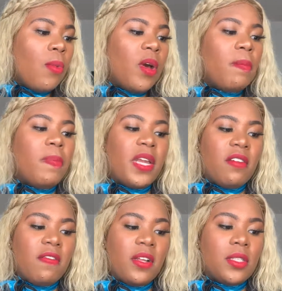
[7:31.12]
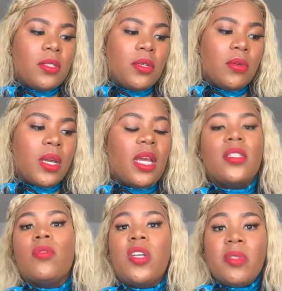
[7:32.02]
What benefits do you get?
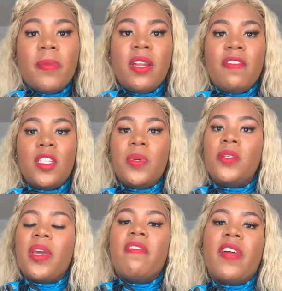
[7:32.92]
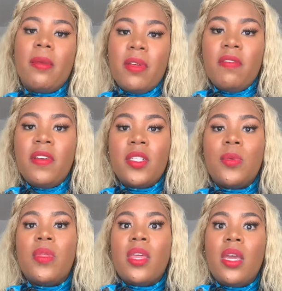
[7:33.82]
So in terms of benefits, we do get flight
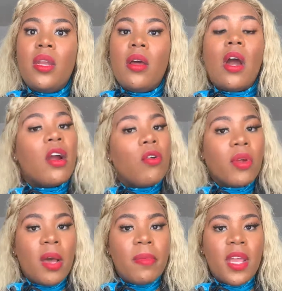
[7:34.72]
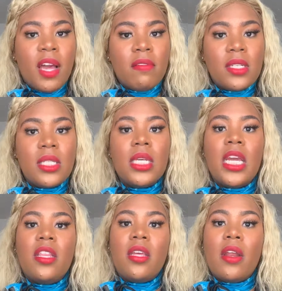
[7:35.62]
benefits within our own company, obviously,
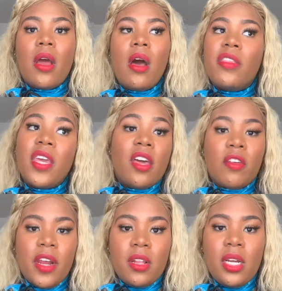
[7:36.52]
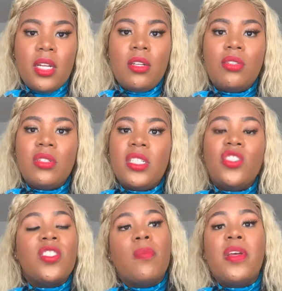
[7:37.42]
and then the other airline industries, it
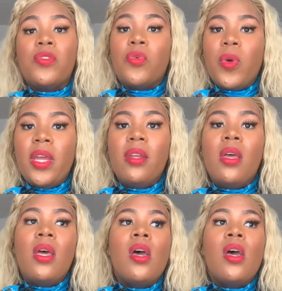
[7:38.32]
just depends on when.